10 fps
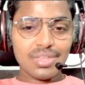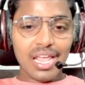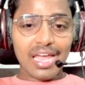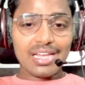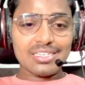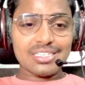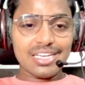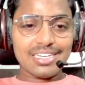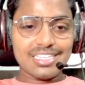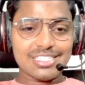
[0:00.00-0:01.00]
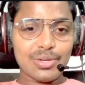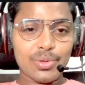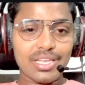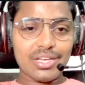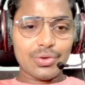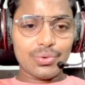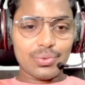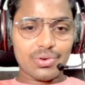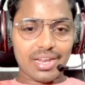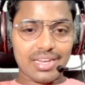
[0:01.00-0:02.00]
and it is looking cool
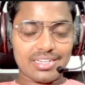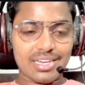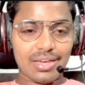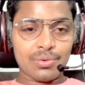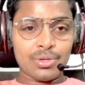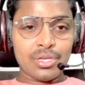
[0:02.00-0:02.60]
right now.